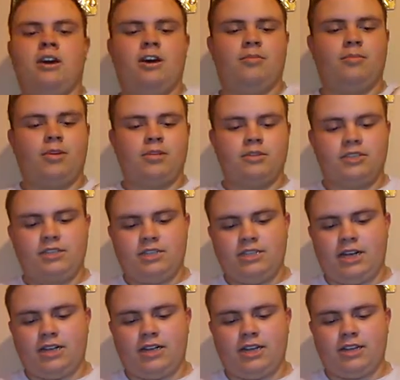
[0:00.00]

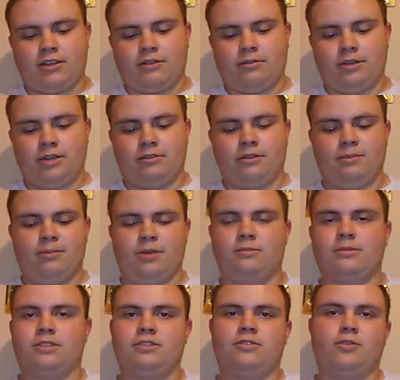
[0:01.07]
Personally, I like throwing green
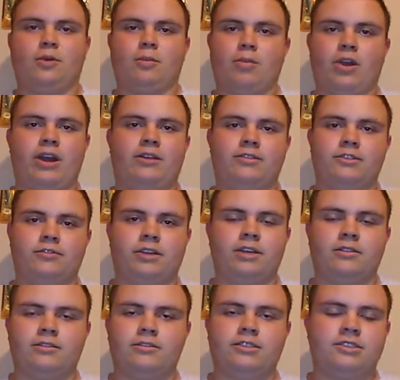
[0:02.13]
pumpkin or brown
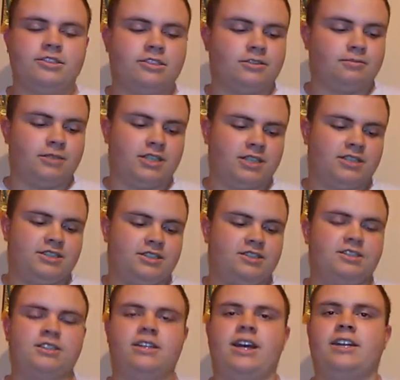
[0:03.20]
trailers just because
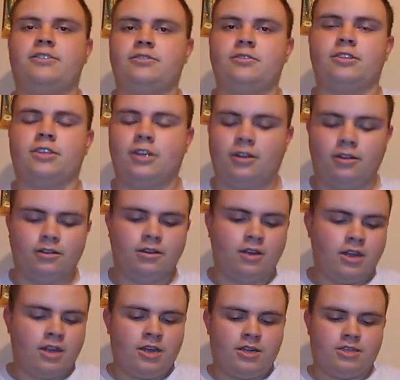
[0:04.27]
it's a natural color
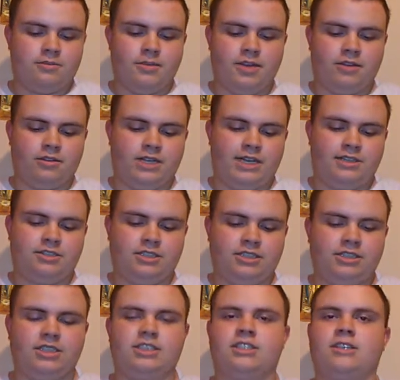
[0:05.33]
to be on that
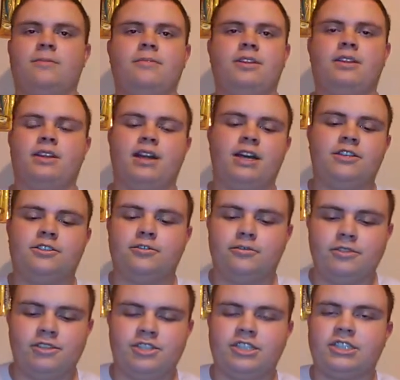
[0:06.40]
jig. And something that I do
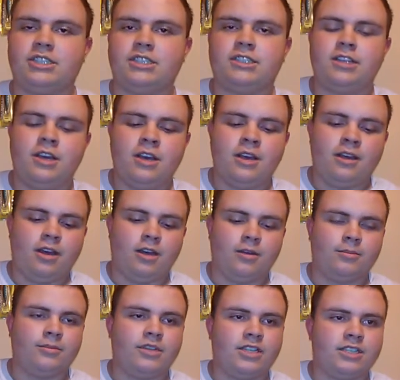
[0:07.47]
with jigs,
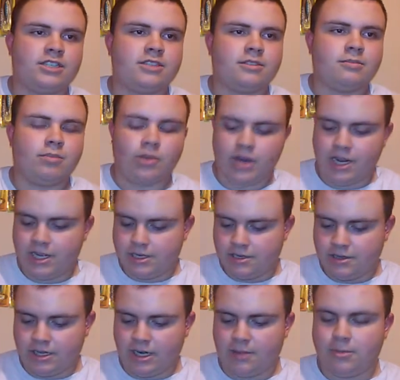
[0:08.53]
this
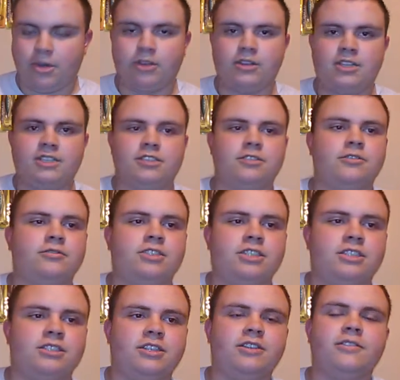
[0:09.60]
brand that I bought these 2
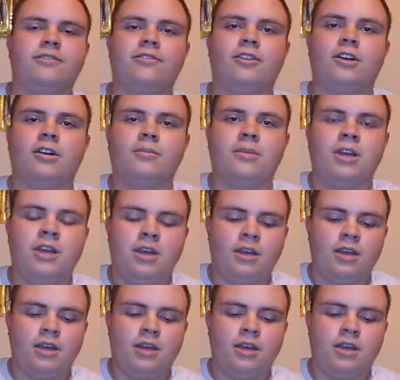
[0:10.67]
jigs here from,